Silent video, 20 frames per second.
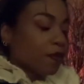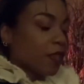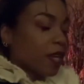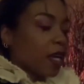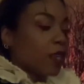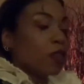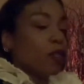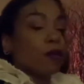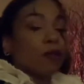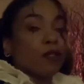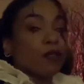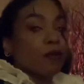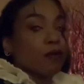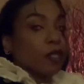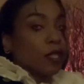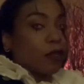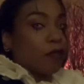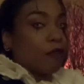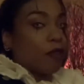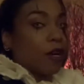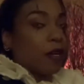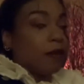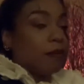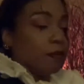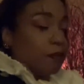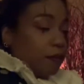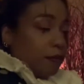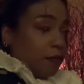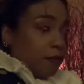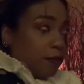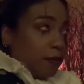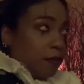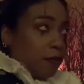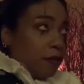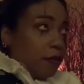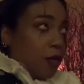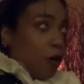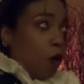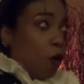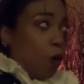and those are really fun.
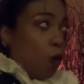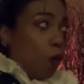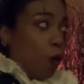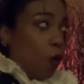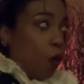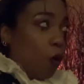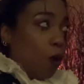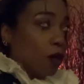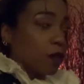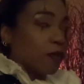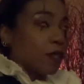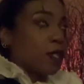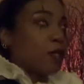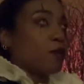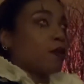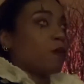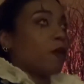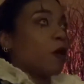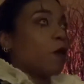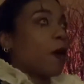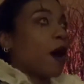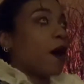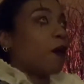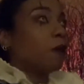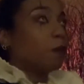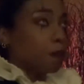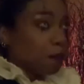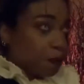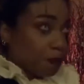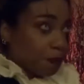Oh, excuse me, wow.